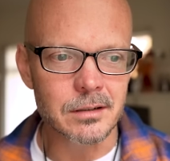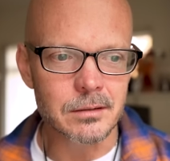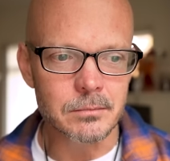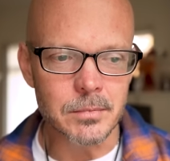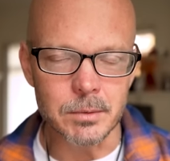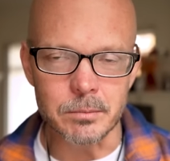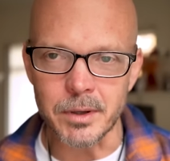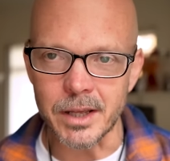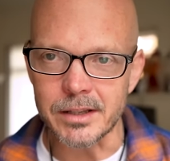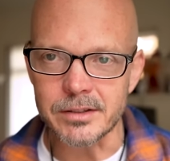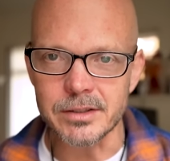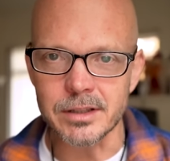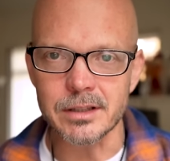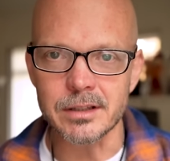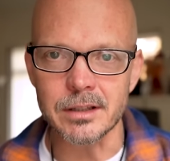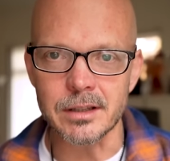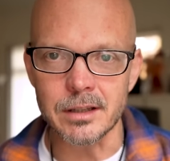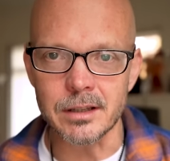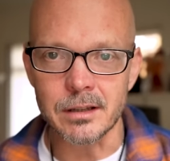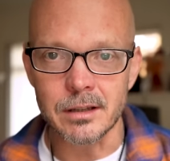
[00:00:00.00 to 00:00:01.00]
I mean,
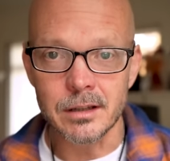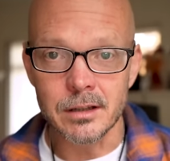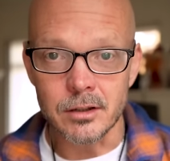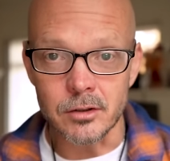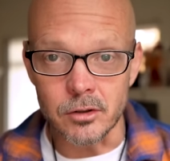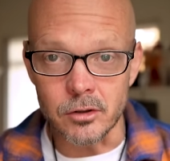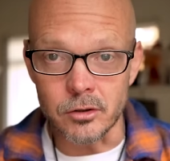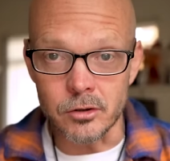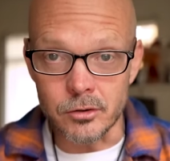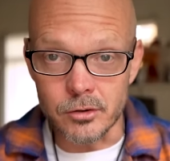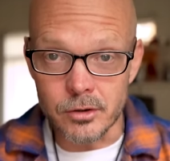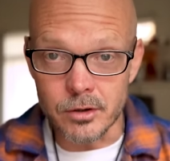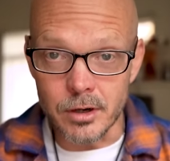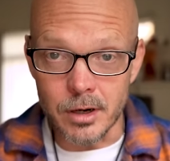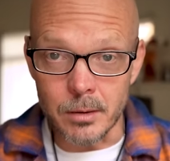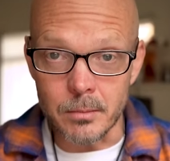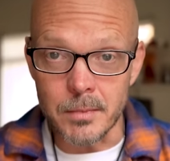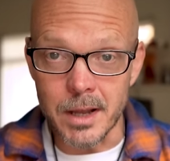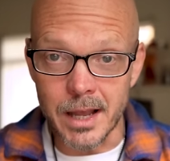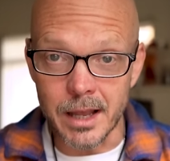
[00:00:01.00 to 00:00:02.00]
basically, you're
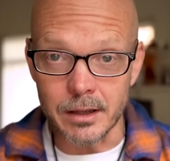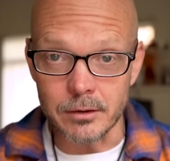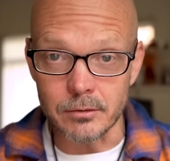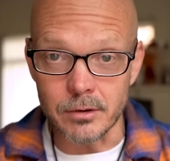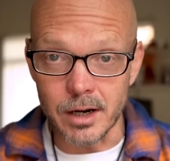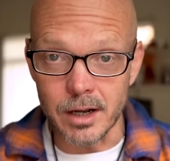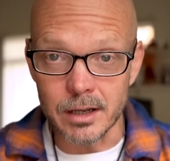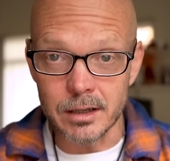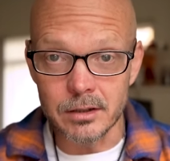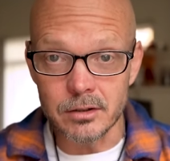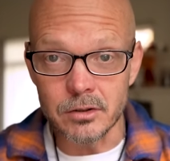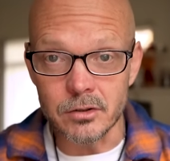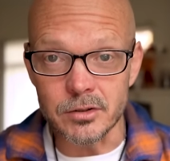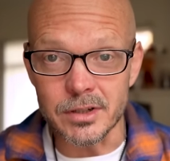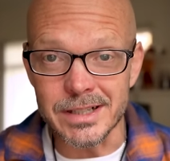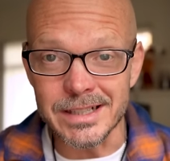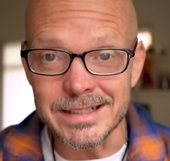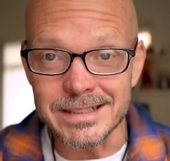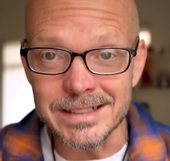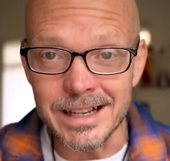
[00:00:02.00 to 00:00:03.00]
a man, right? You're
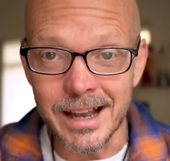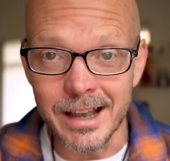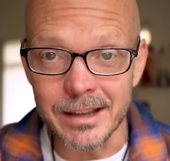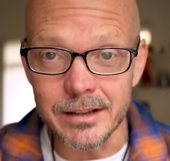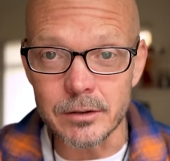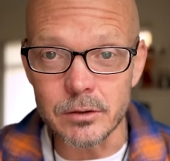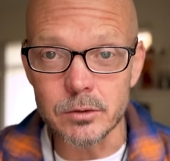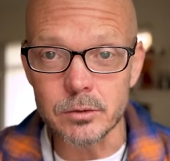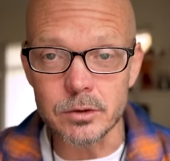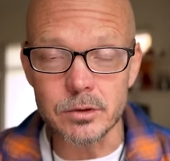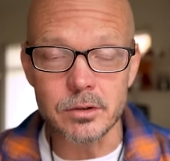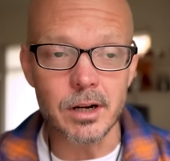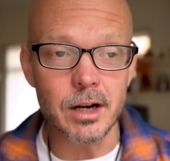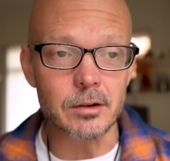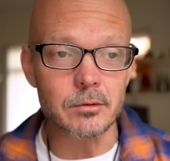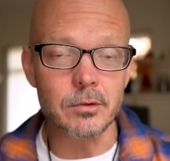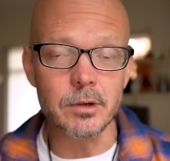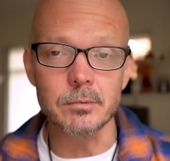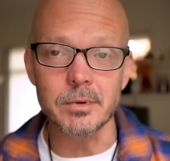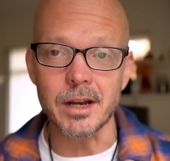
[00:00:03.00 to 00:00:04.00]
designed to
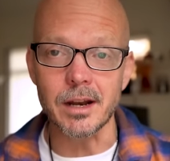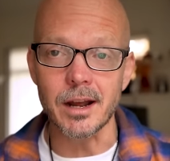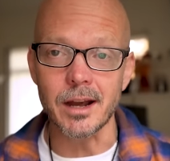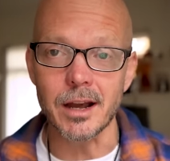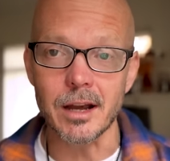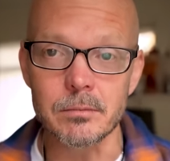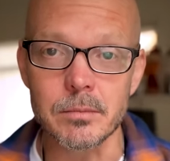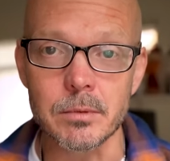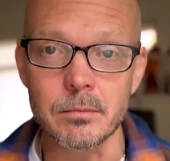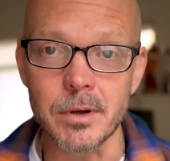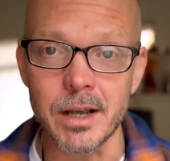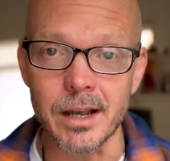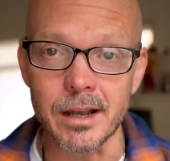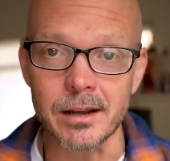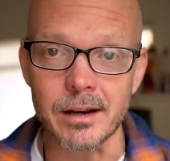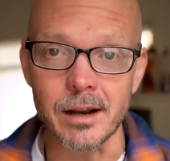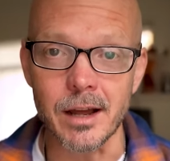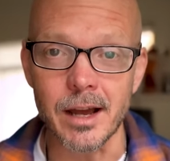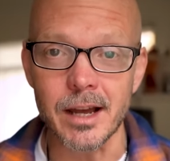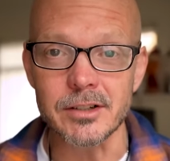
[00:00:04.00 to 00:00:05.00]
attract women. I'm a
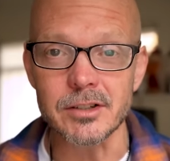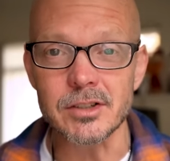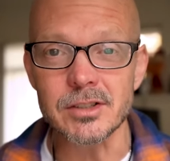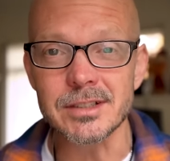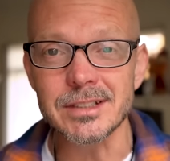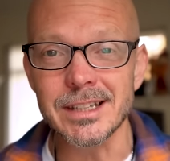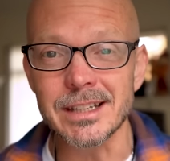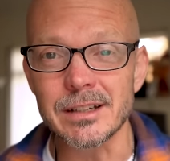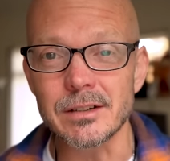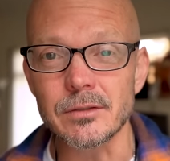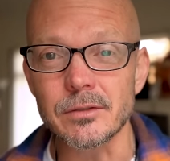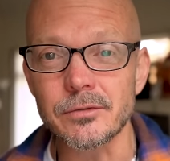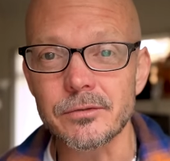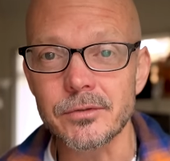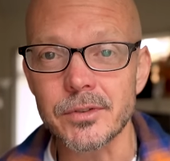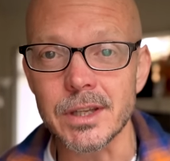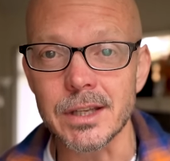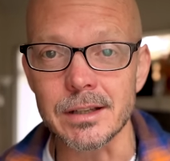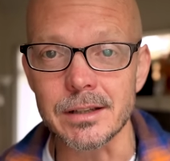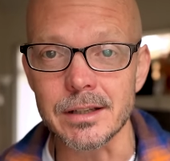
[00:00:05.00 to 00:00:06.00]
man. I just didn't
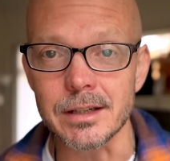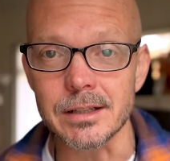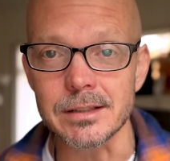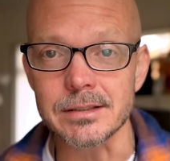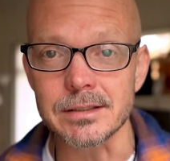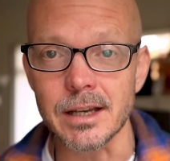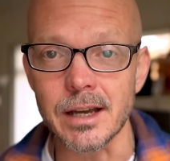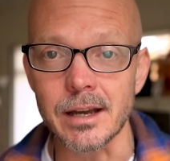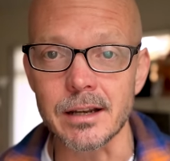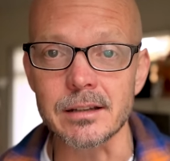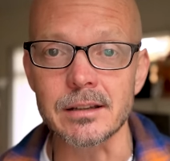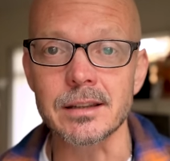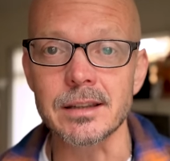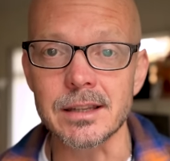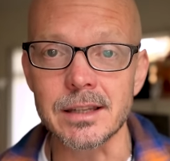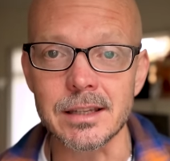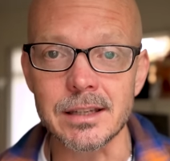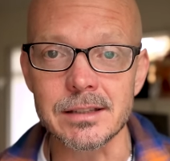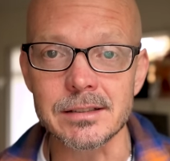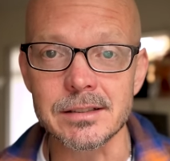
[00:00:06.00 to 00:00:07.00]
feel it inside.
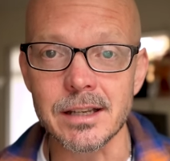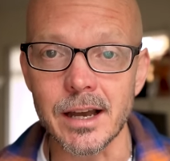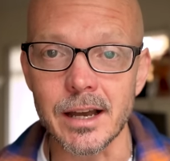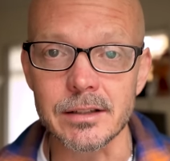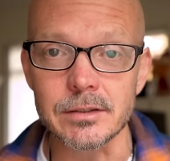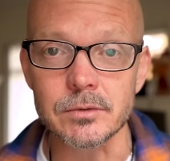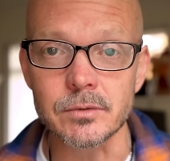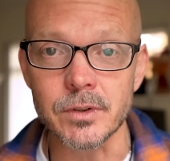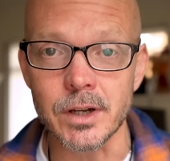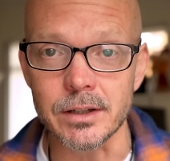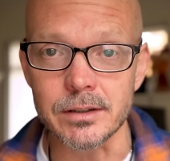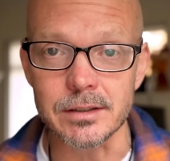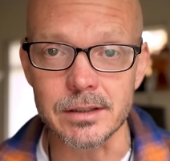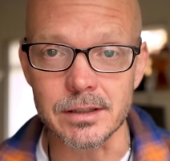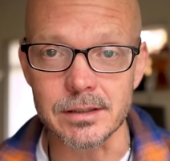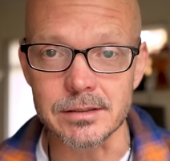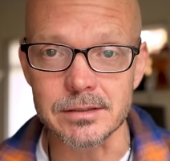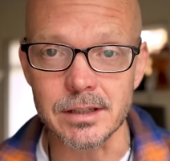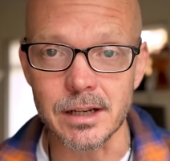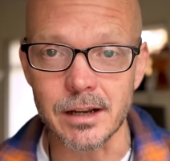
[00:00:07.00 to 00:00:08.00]
These guys felt it
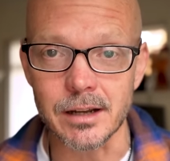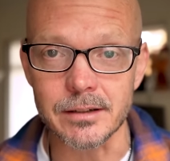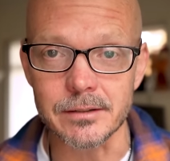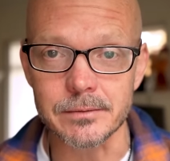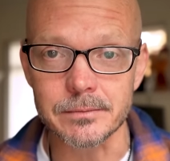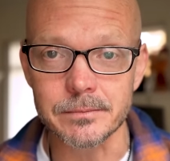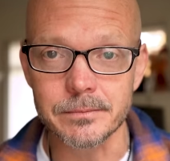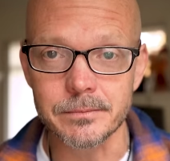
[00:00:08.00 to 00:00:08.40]
inside.